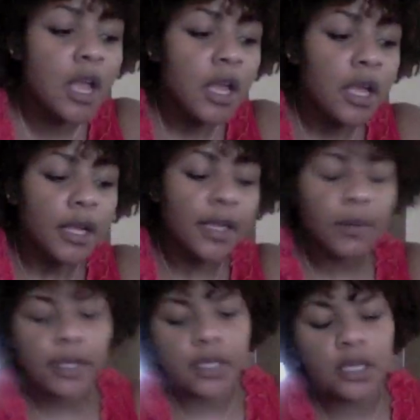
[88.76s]

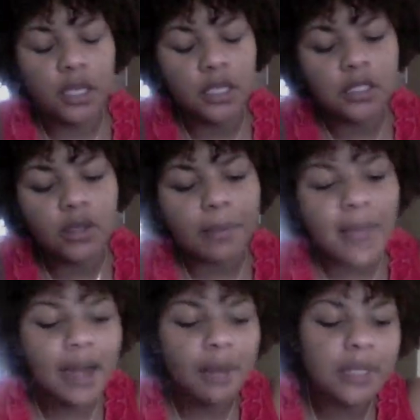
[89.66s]
anyway, so I'm
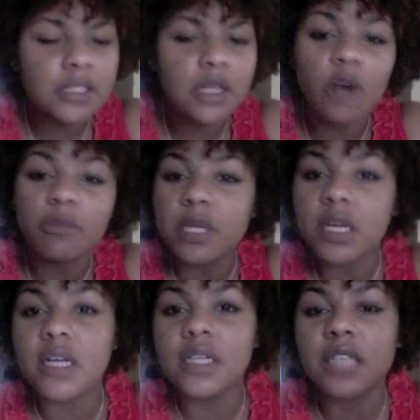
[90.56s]
kind of pissed off
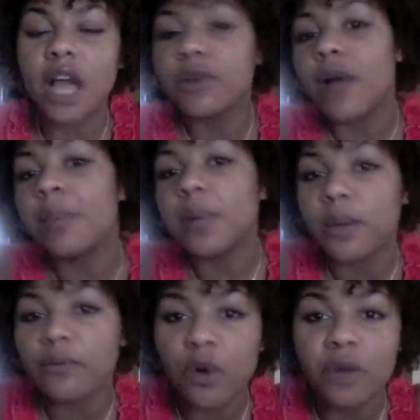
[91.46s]
because y'all know I put
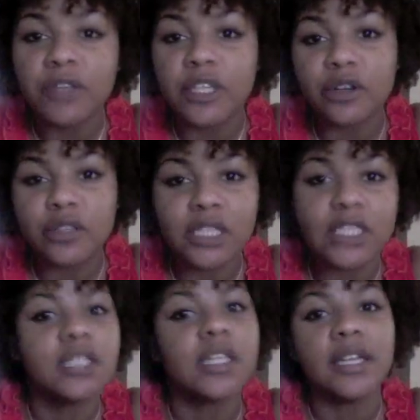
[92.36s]
up 4 videos
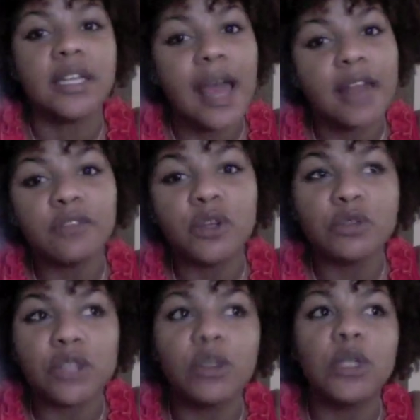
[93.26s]
yesterday, and out of
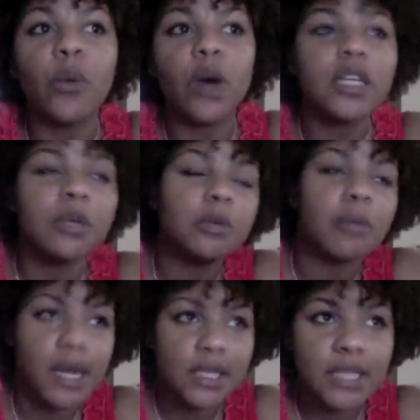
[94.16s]
those, only 1 could be
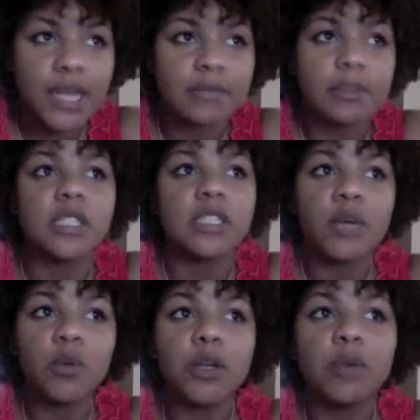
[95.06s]
monetized because
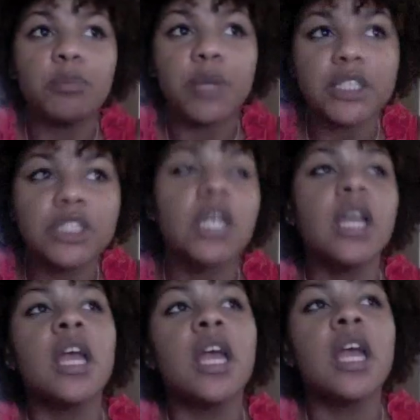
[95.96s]
they want to
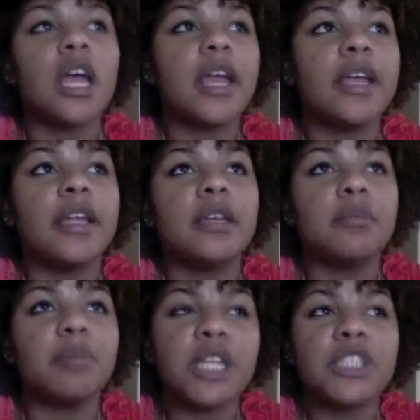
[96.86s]
pitch and
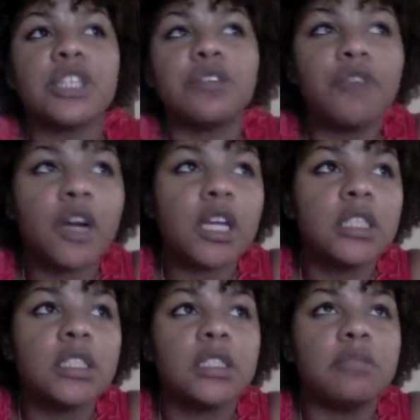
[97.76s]
pinch and
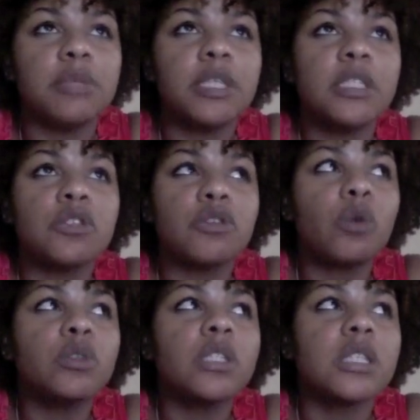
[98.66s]
fucking be
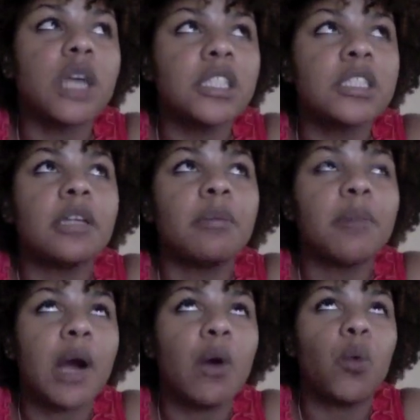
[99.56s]
so disgusting
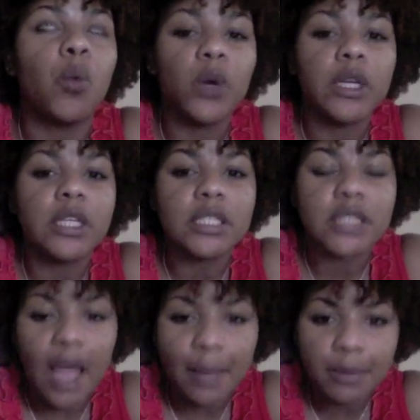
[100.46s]
about what is
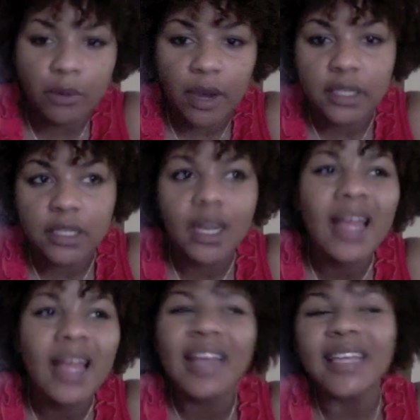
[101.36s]
copyrighted.
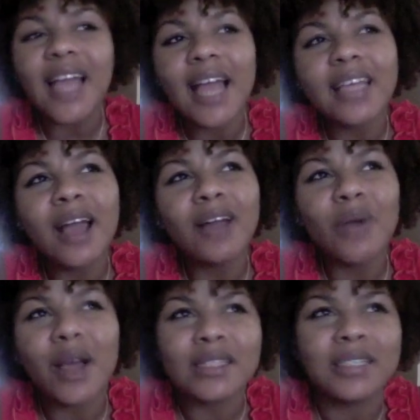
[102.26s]
Yeah, y'all
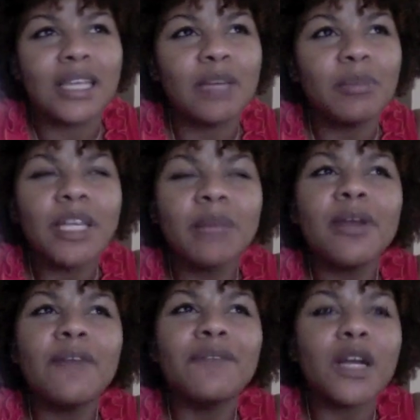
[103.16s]
know I sing, but give
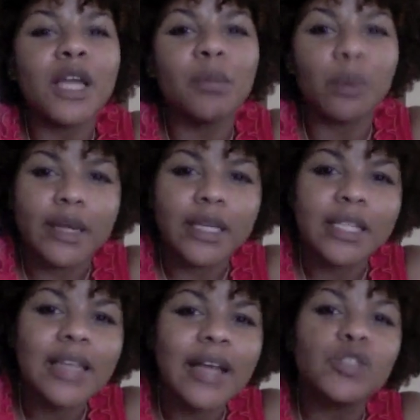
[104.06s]
me a fucking break.
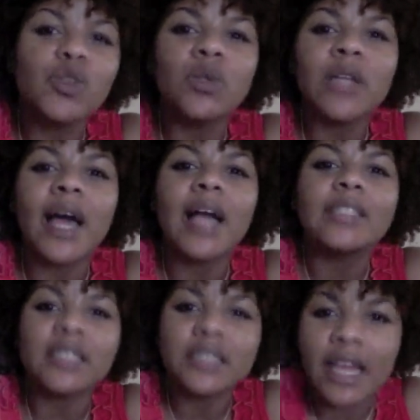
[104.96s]
It's like 2
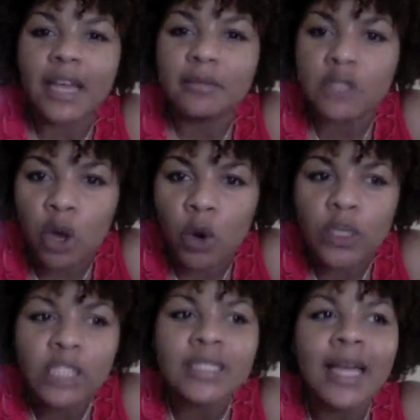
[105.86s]
lines of the damn song.
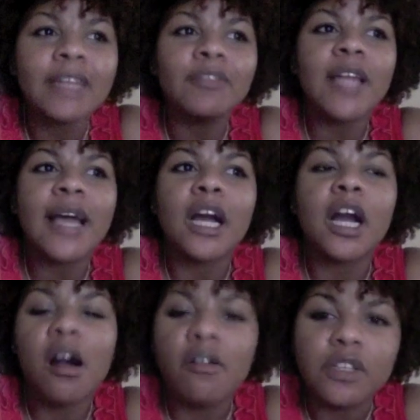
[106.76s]
It's not even like a
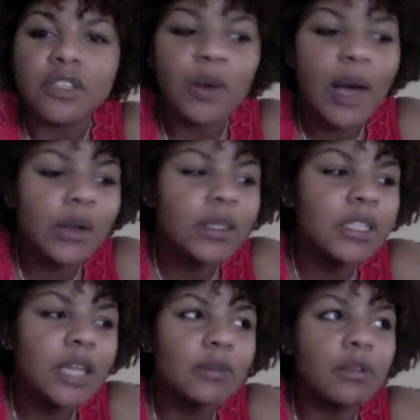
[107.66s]
cover, so I don't
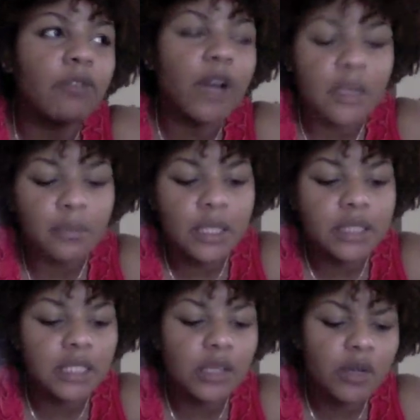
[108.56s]
understand what the fucking
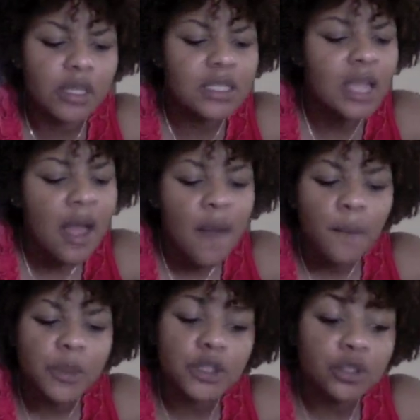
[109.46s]
big deal is.
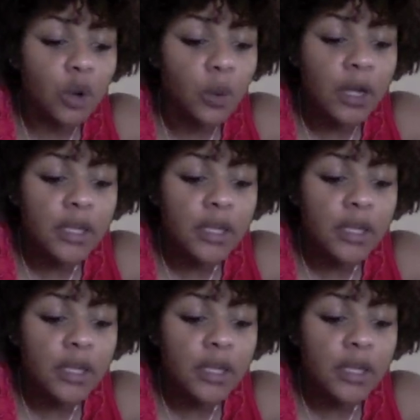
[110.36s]
But you know what?